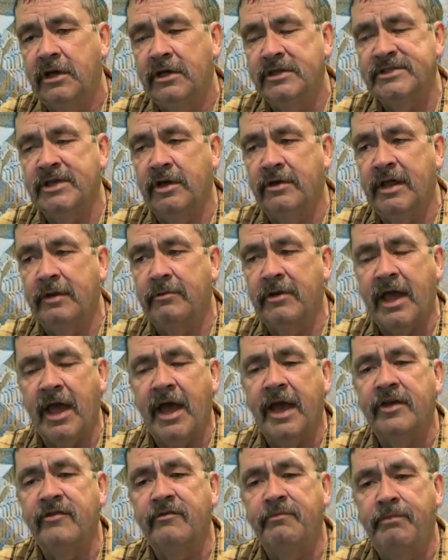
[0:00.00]
So they were
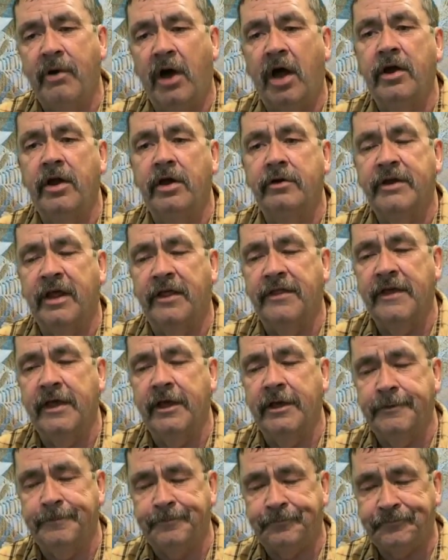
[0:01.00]
kind of borrowed, I
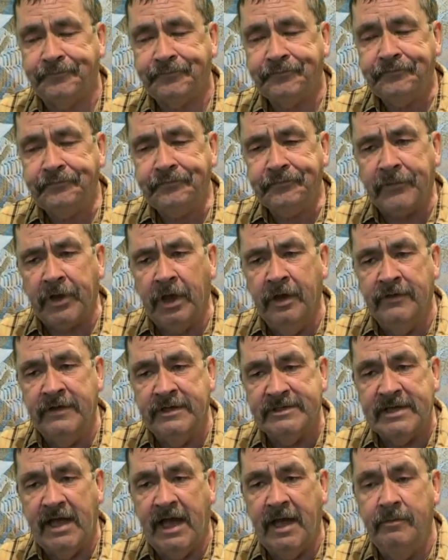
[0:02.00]
think, at
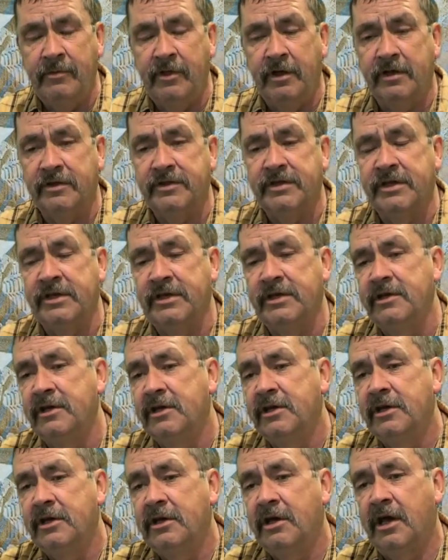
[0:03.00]
the time that the
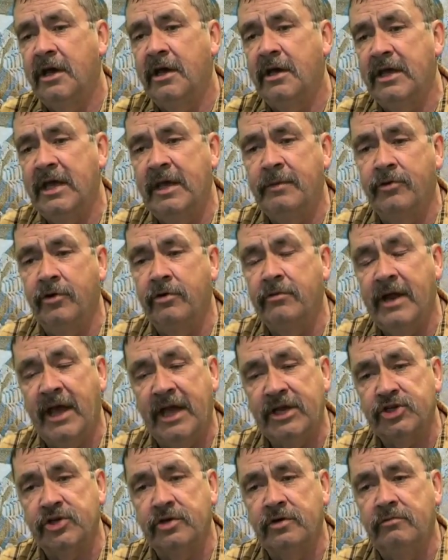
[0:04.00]
Hebrew
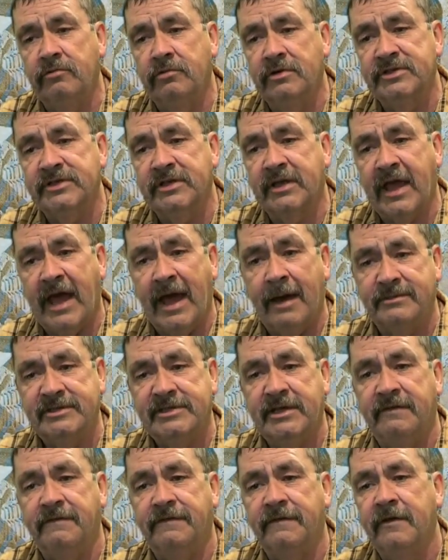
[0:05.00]
nation was
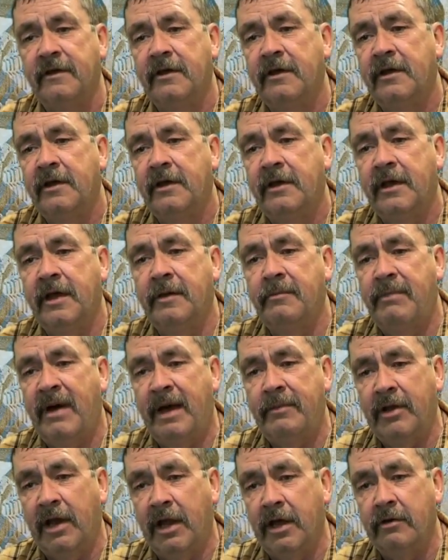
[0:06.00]
captive in
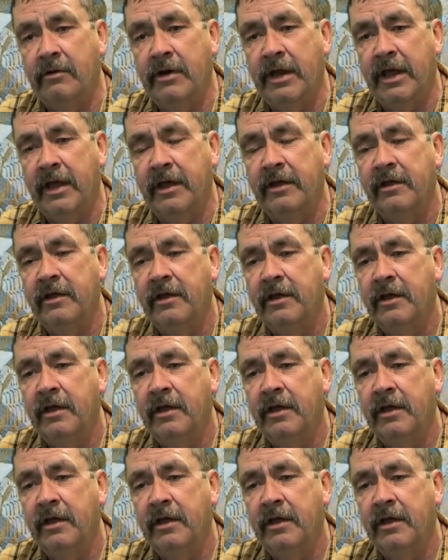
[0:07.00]
Babylonia.